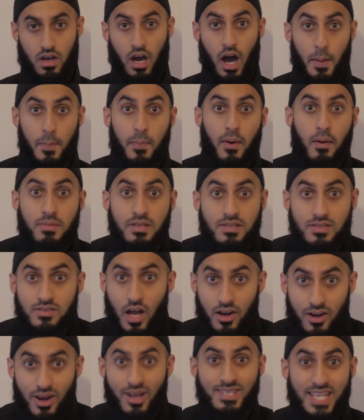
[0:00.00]
A promise?
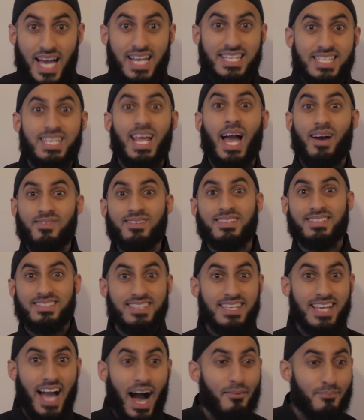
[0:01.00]
Allah is actually having to
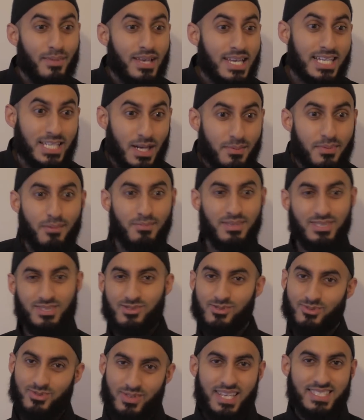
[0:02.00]
say, I'm making a promise
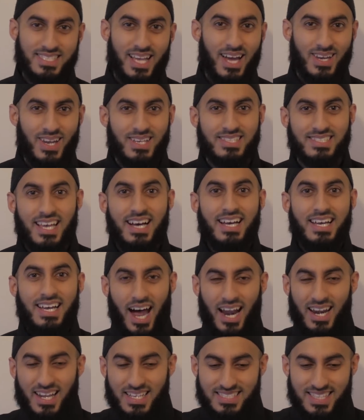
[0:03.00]
to you. That's Allah.
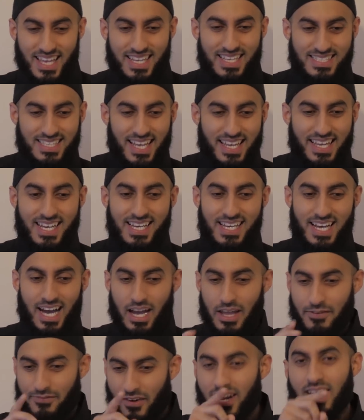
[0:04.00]
It's like,
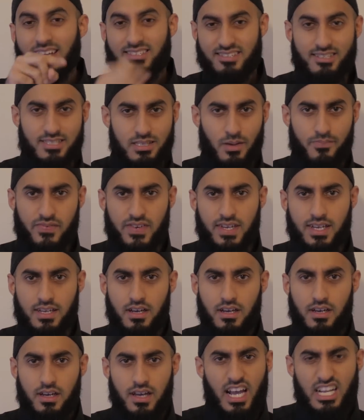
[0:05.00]
if Allah says something,
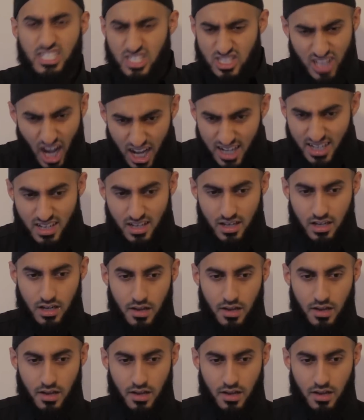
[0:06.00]
it's done.